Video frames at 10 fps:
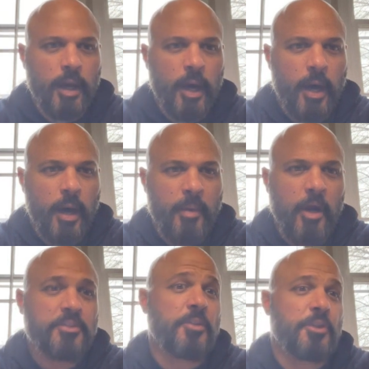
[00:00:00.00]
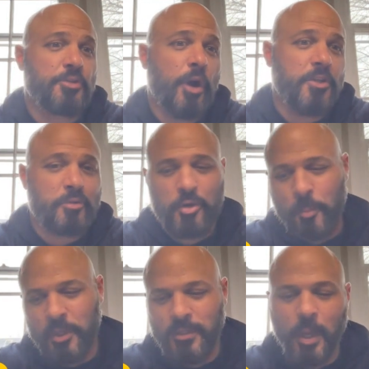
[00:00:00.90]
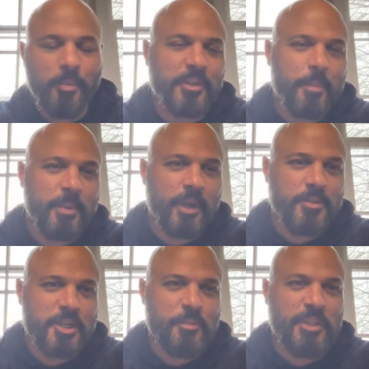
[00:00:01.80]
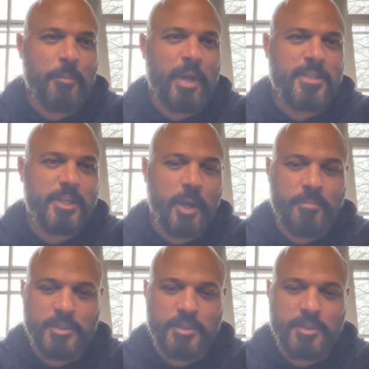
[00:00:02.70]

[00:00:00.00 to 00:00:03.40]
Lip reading: And also took the draw. So we're hoping to double dip in there. So I split the bets up.